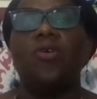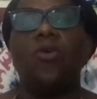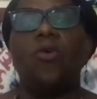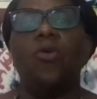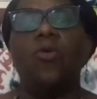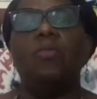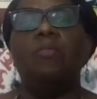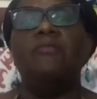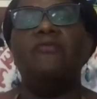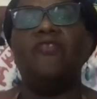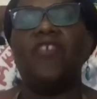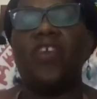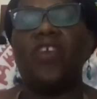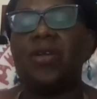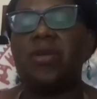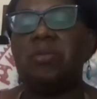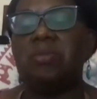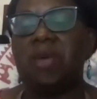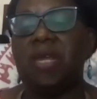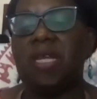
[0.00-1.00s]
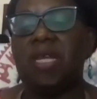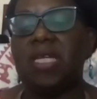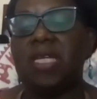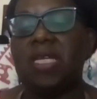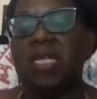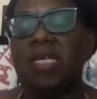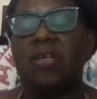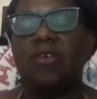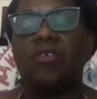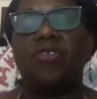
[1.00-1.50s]
on very
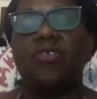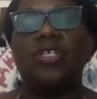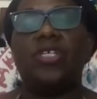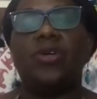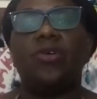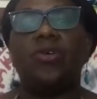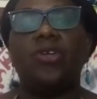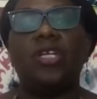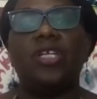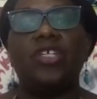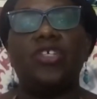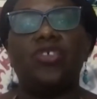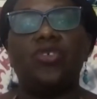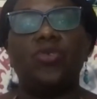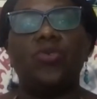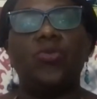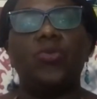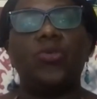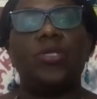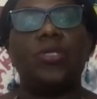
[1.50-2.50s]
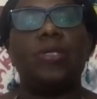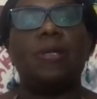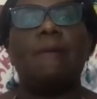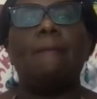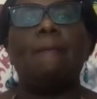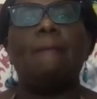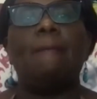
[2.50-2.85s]
many critical issues.